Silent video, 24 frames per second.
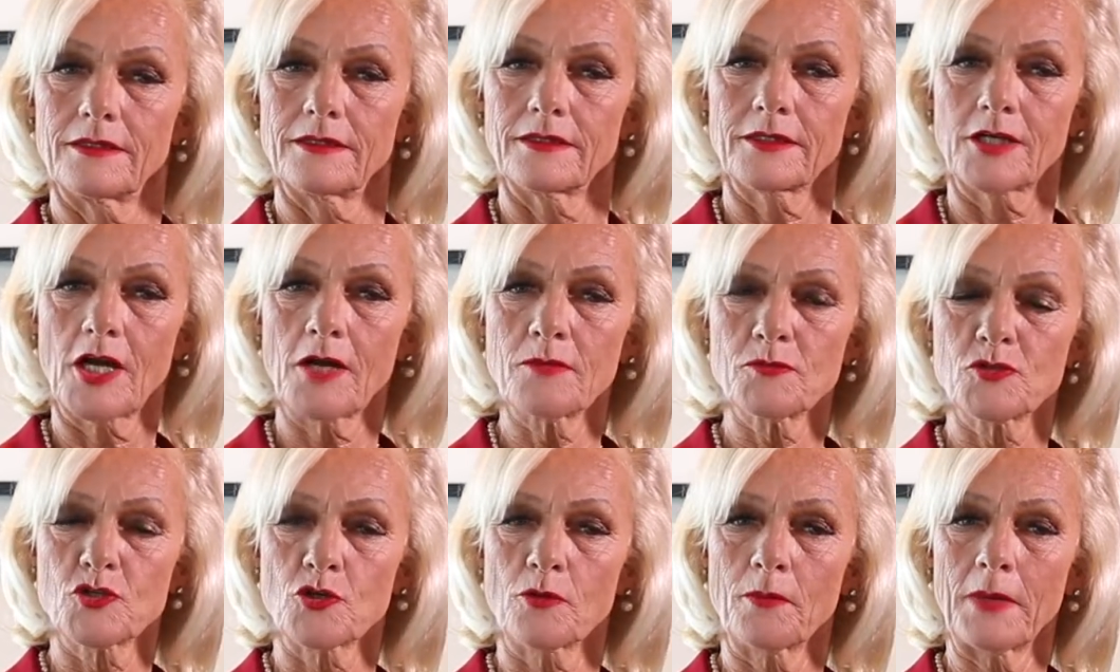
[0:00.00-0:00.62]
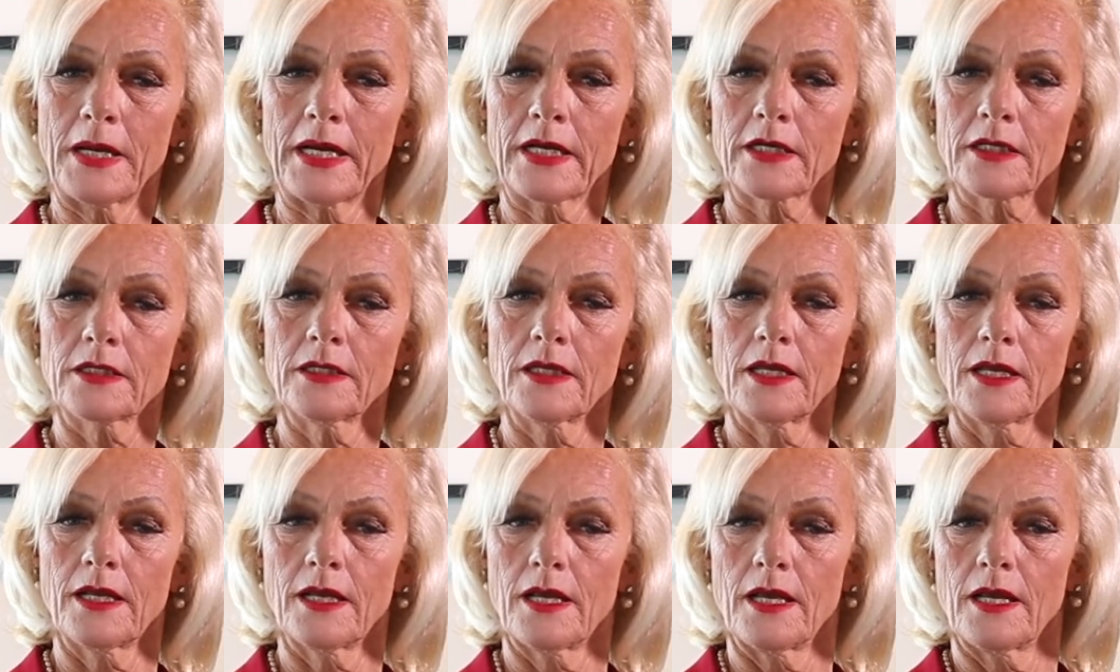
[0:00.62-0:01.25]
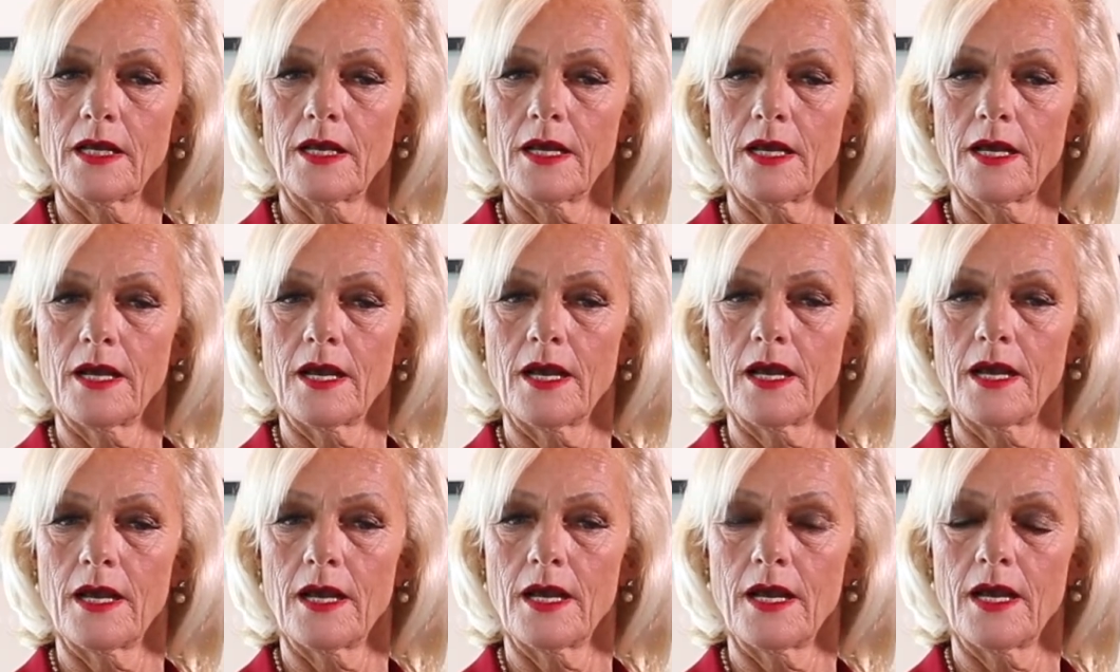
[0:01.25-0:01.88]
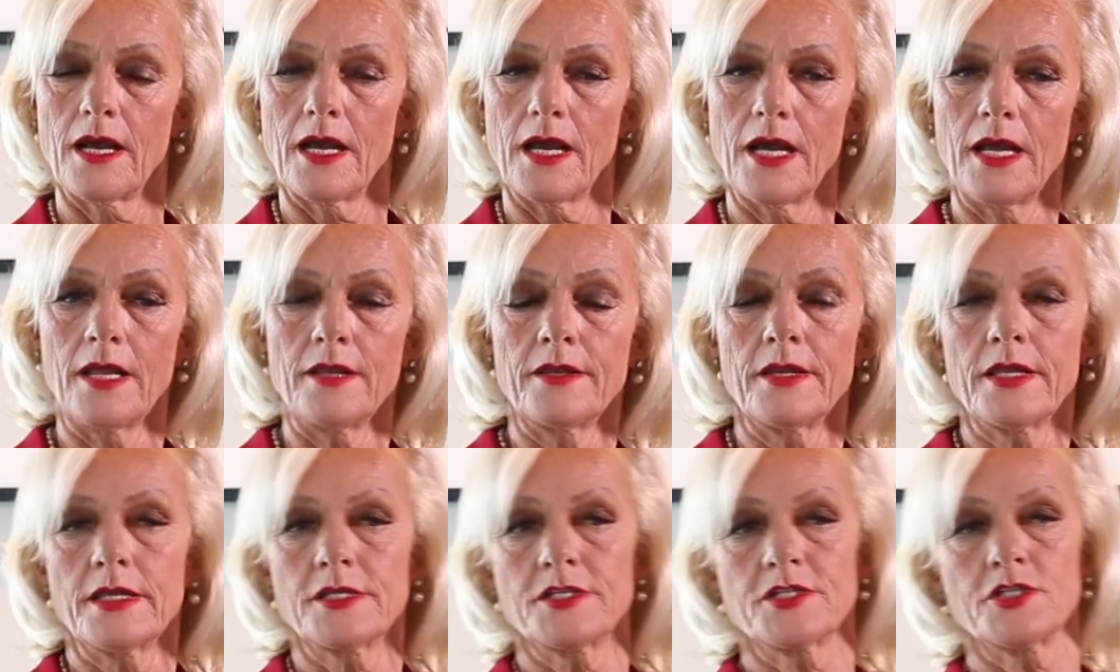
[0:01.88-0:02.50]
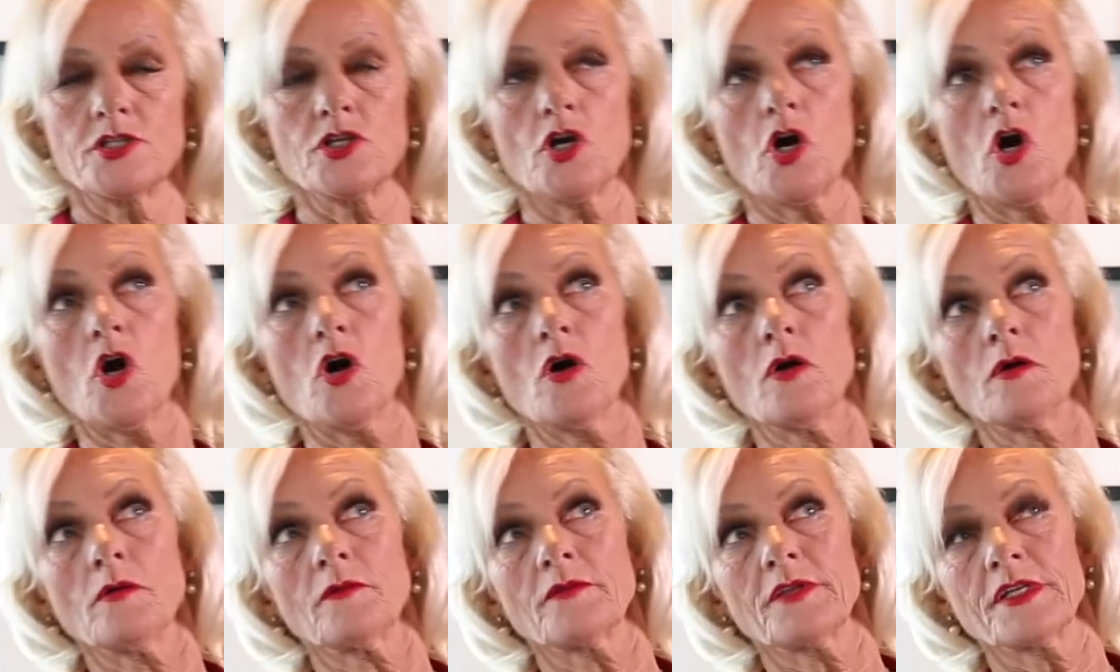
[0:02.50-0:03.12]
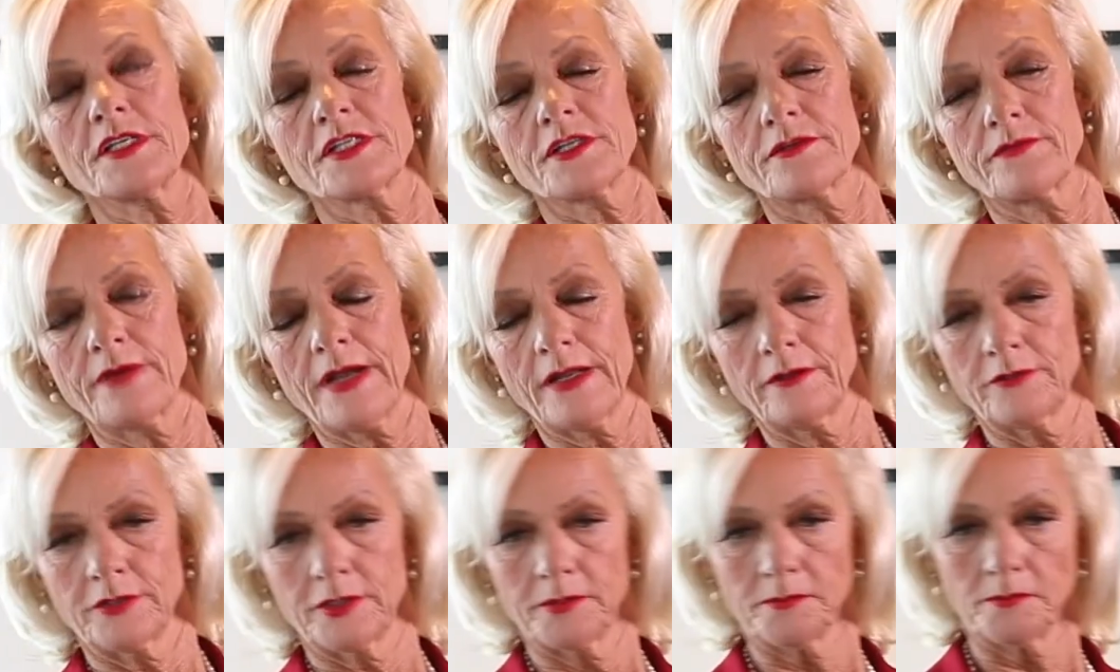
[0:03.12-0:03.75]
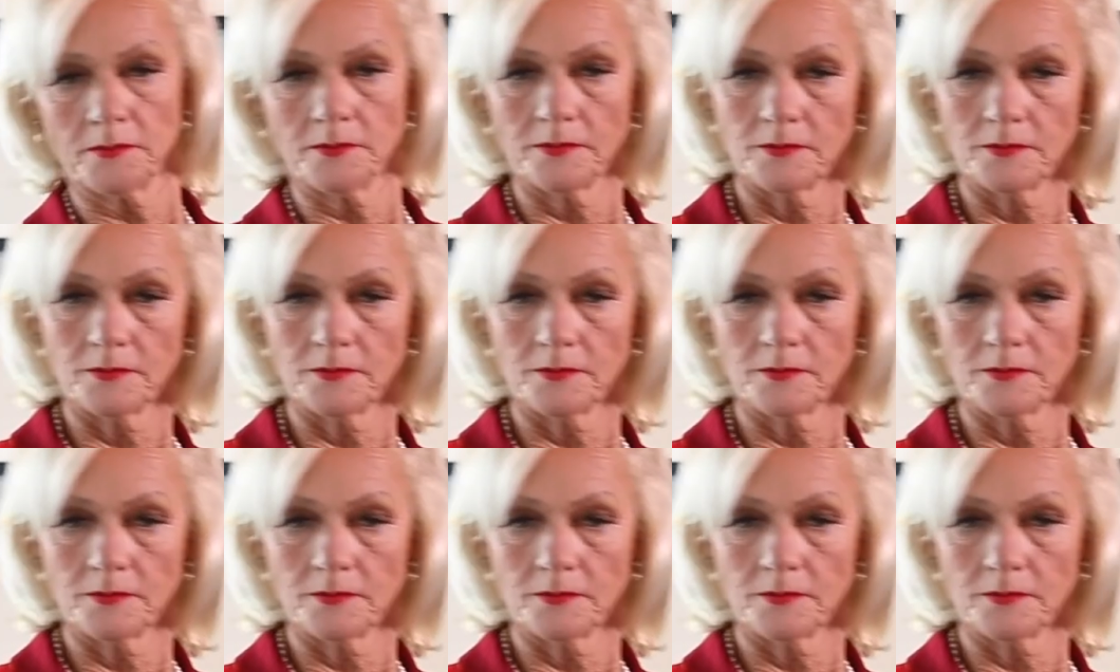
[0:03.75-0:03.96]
come to America and they see all this around them.